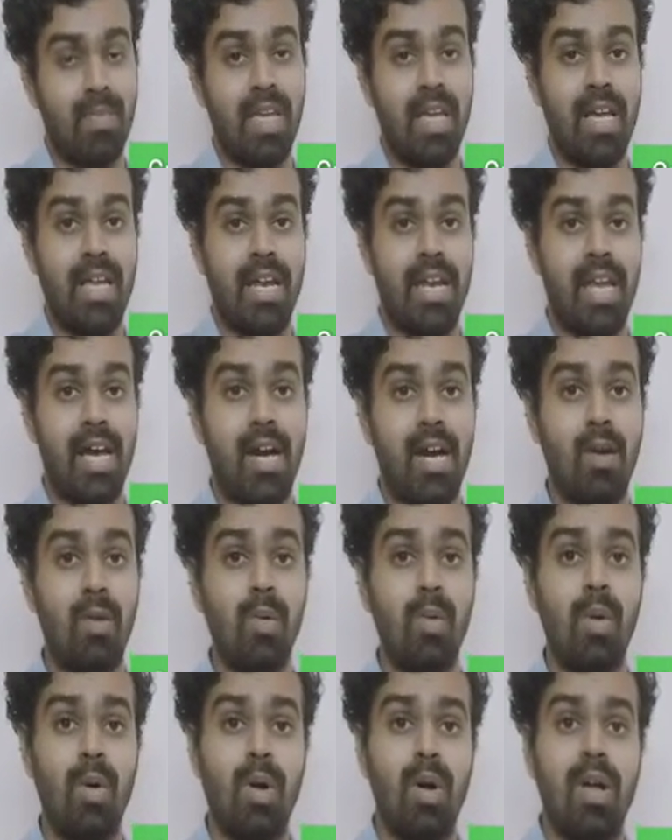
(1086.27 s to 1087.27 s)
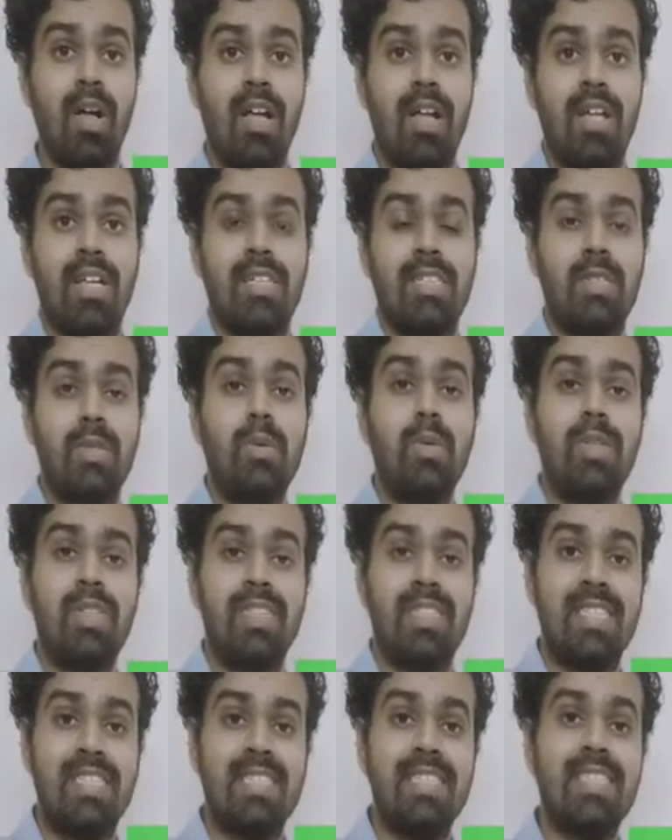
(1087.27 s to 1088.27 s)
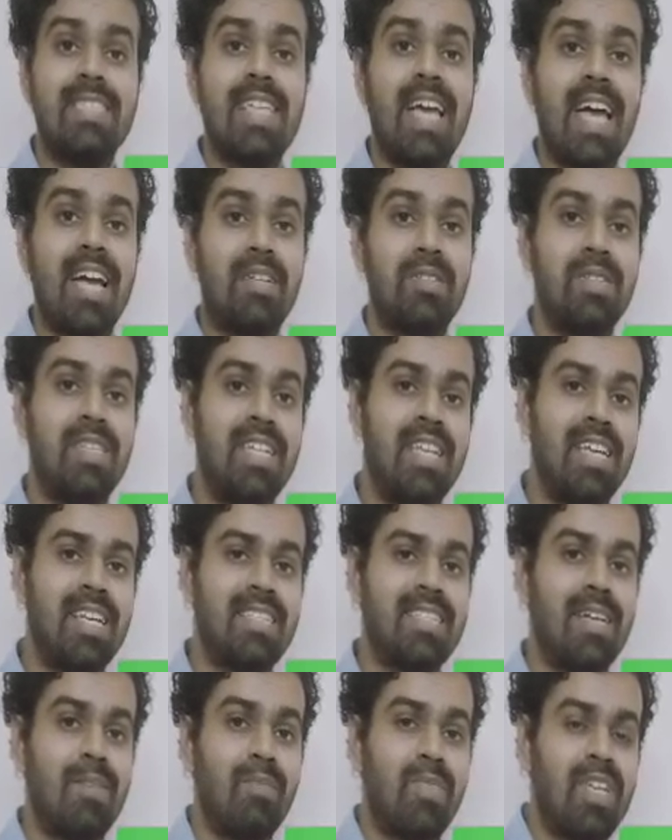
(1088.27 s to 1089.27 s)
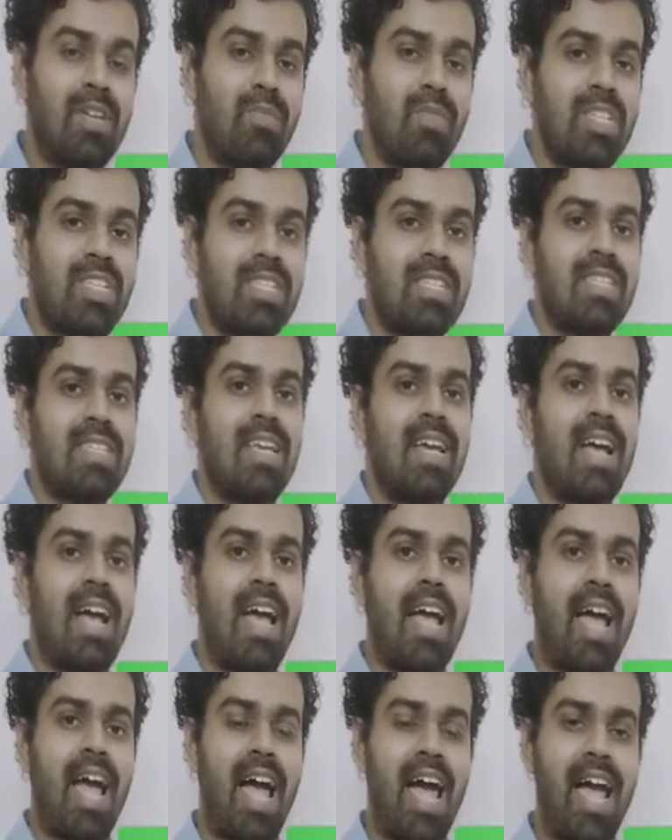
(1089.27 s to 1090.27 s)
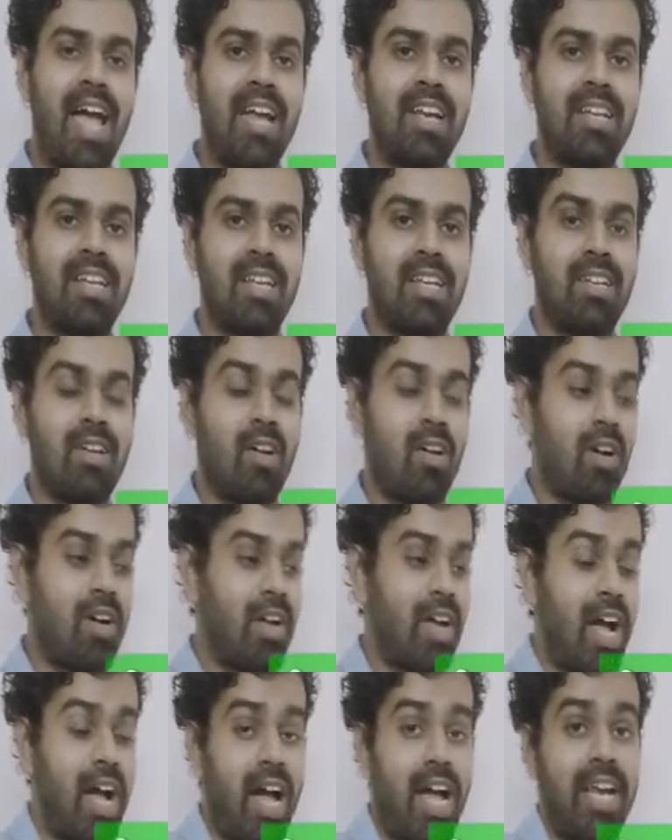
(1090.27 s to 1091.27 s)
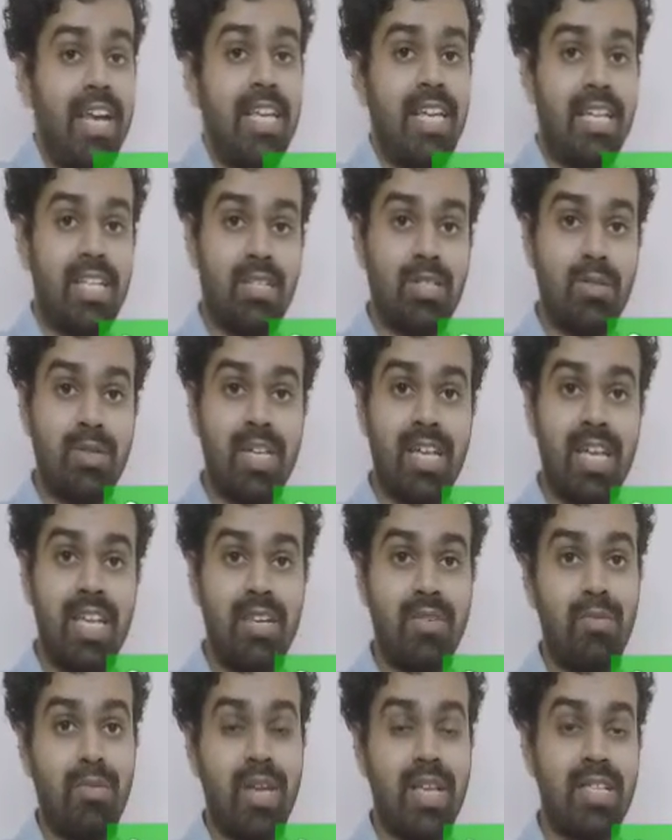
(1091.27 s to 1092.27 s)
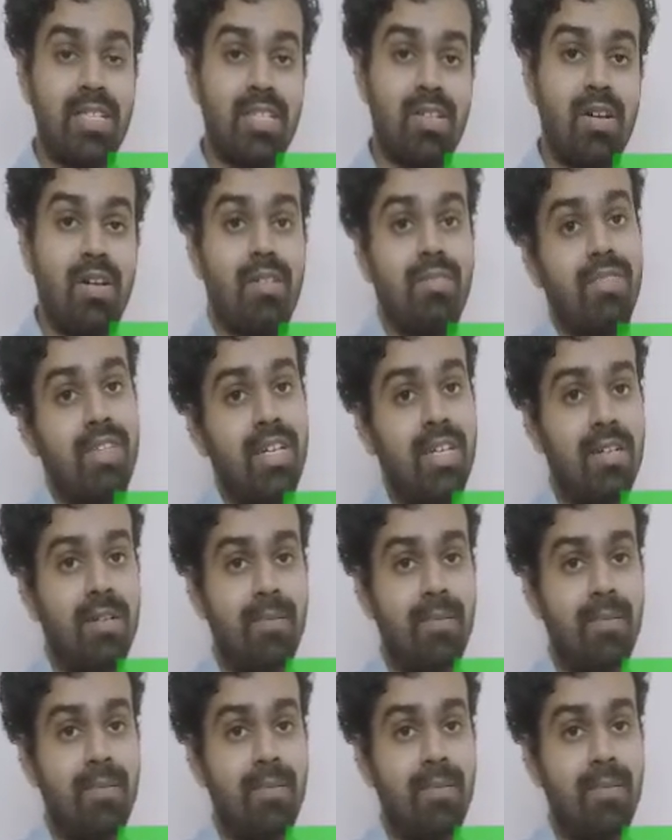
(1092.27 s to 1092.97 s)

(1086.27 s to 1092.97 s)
Now, so this is actually something which is adding to the interest of the